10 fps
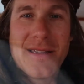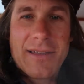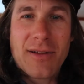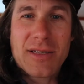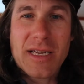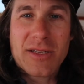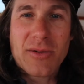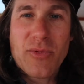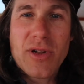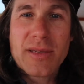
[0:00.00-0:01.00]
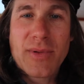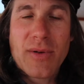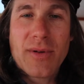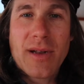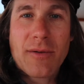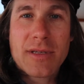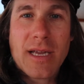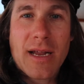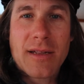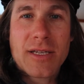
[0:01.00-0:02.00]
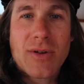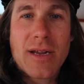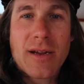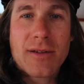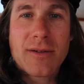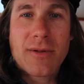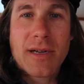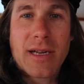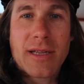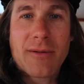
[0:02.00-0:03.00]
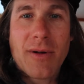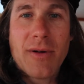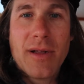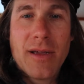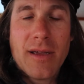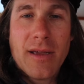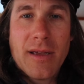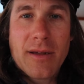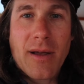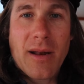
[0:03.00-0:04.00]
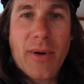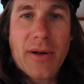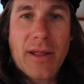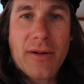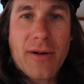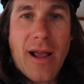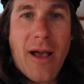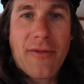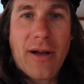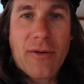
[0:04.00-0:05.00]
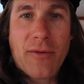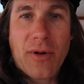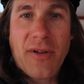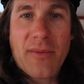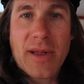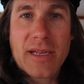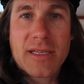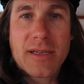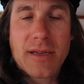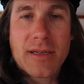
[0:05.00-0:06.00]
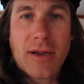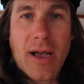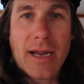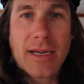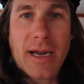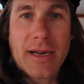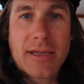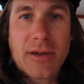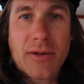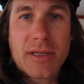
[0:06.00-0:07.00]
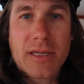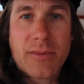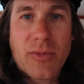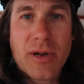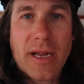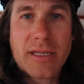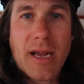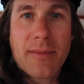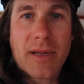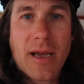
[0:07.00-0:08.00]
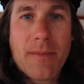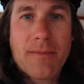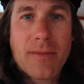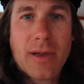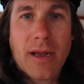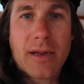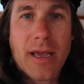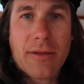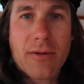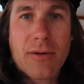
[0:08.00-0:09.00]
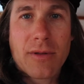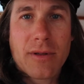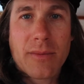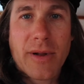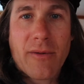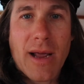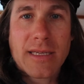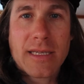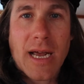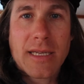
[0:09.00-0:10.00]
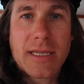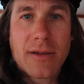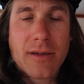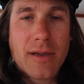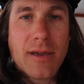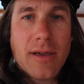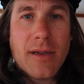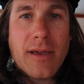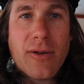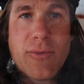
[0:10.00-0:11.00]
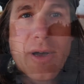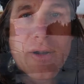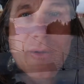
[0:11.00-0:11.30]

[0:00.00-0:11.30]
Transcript: There's a nice little breeze blowing outside in the strait here, so we're going to hit the road. We've got about another half hour, 45 minutes until high tide, so this is a pretty nice time to come. Gotta get through here with a little bit of rising tide still, and we'll be on our